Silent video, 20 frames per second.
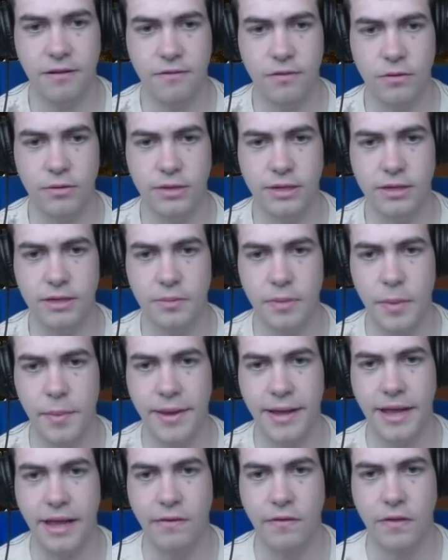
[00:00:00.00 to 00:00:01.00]
forward, so they've got to be a
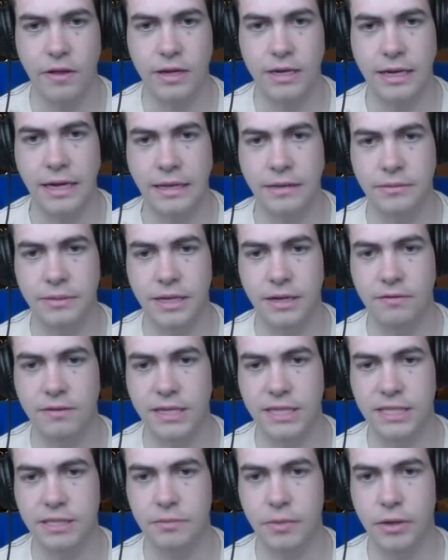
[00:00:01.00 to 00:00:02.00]
bit careful. They're going to get themselves
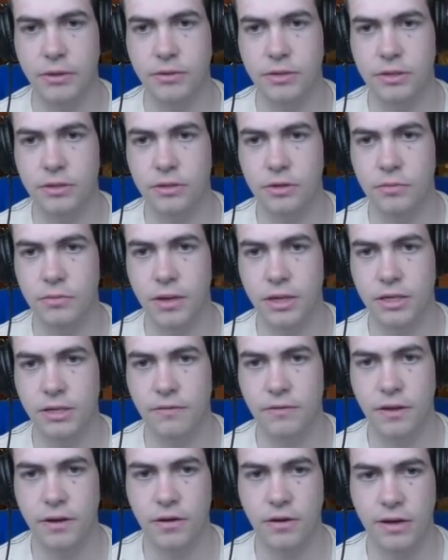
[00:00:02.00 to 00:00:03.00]
exposed too much
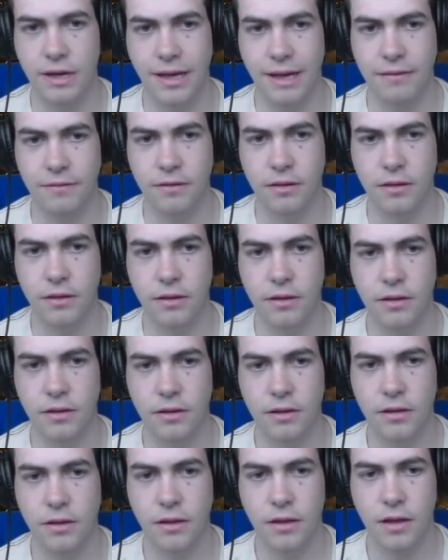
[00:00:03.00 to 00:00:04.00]
if they're not careful.
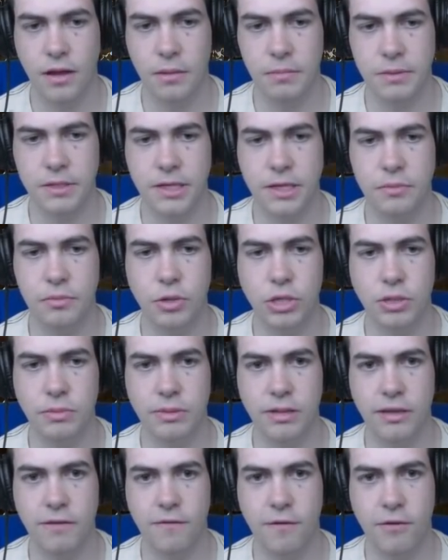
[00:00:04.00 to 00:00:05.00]
I'm just going to push up to
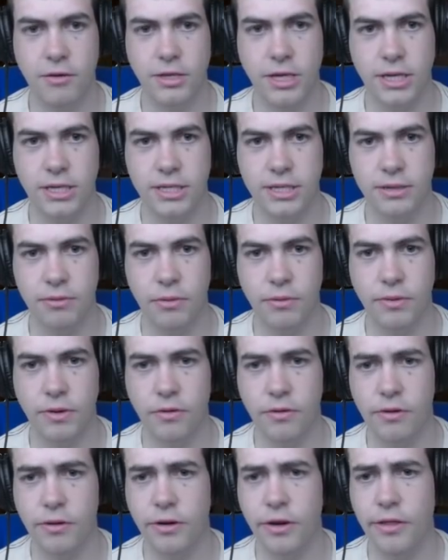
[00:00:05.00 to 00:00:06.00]
this forage edge, see what we've got.
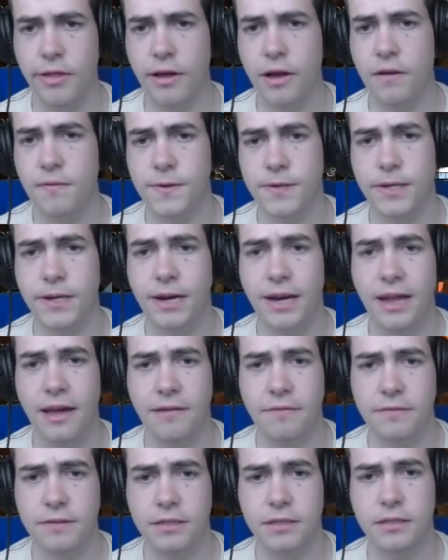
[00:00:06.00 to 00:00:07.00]
We've got nothing over on our
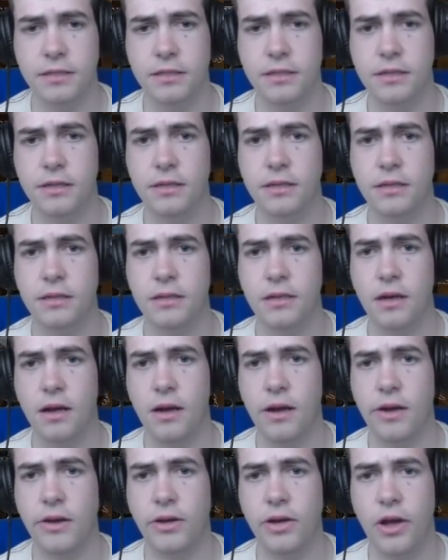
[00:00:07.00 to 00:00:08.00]
left.
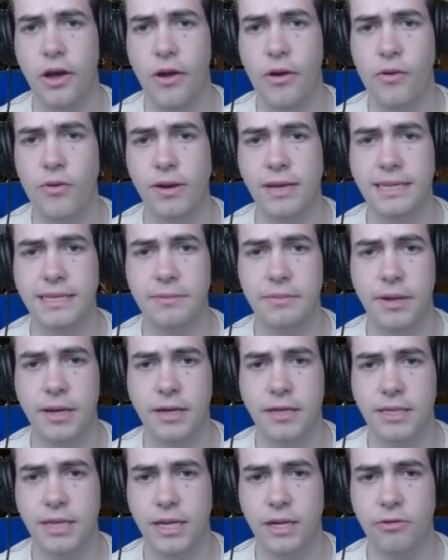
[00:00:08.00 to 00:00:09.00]
and only some light
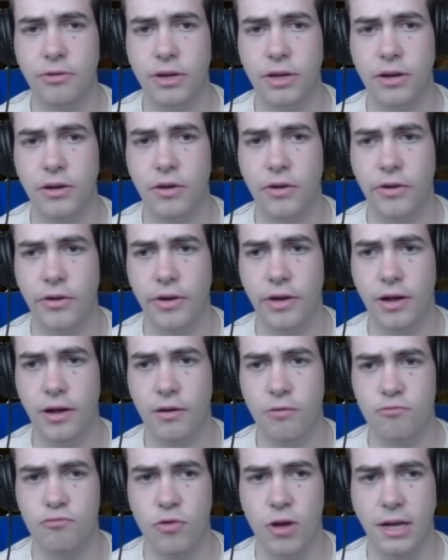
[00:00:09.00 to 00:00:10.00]
artillery on
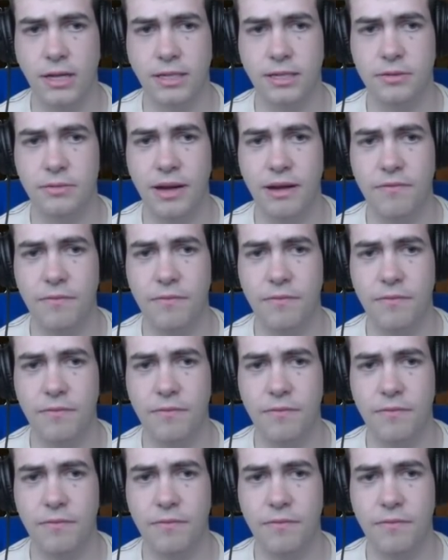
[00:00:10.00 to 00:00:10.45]
our right, so we have